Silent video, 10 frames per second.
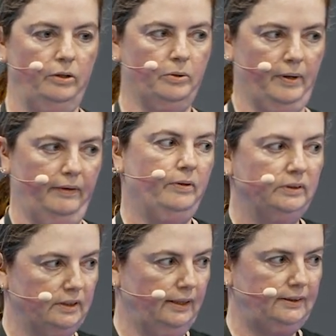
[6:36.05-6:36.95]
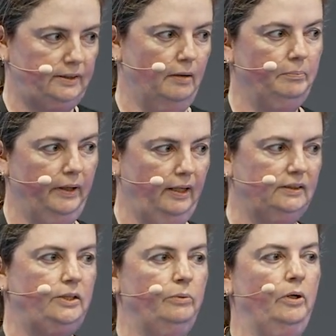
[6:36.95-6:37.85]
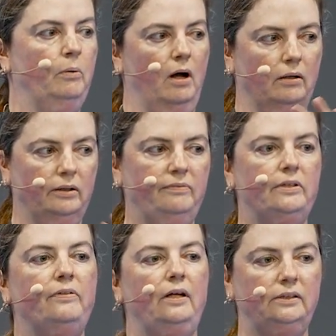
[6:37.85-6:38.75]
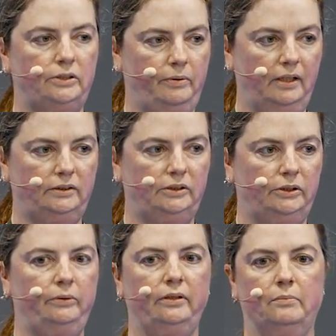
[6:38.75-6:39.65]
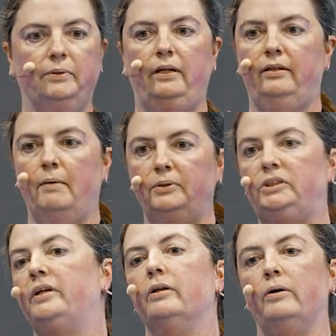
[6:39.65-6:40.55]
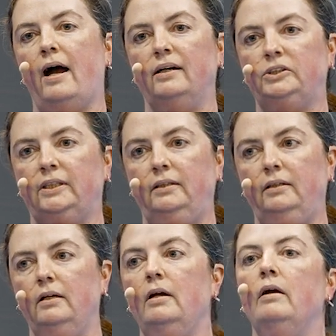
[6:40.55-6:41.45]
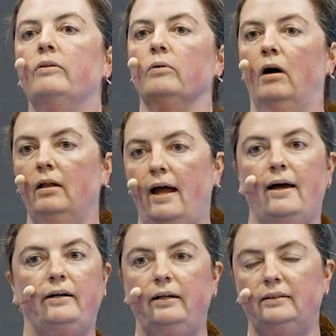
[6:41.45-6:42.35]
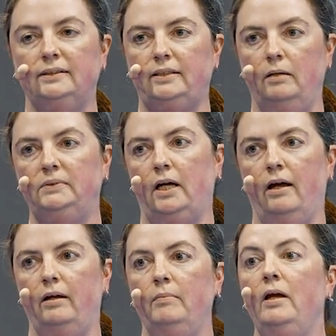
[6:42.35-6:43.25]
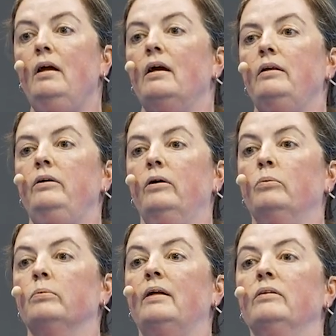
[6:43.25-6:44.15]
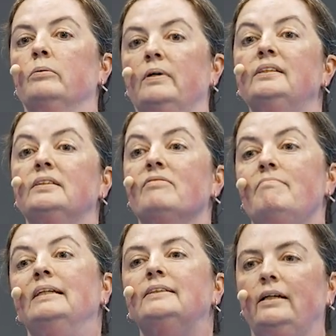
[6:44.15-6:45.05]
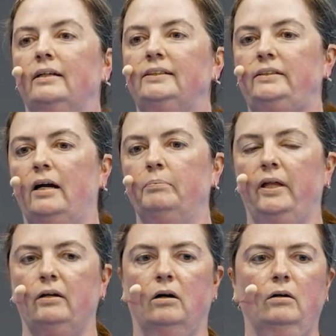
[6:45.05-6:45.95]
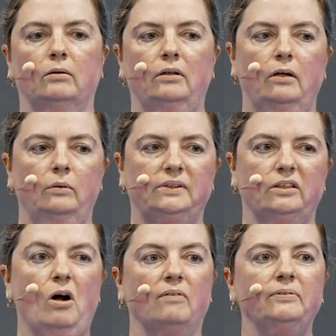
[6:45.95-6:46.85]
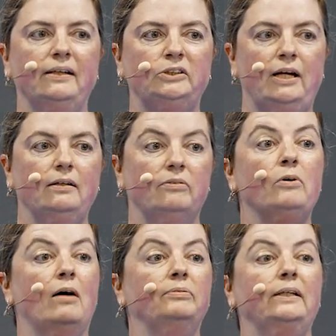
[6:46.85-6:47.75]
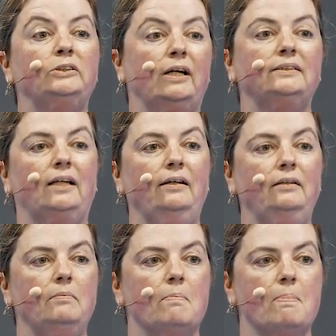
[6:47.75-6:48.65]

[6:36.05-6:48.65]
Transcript: You create those list templates. You know all of the things you need to do to complete that particular action. They're all added at the same time, and you don't run the risk of missing a step. Like, oh, was the conflict check conflict check done?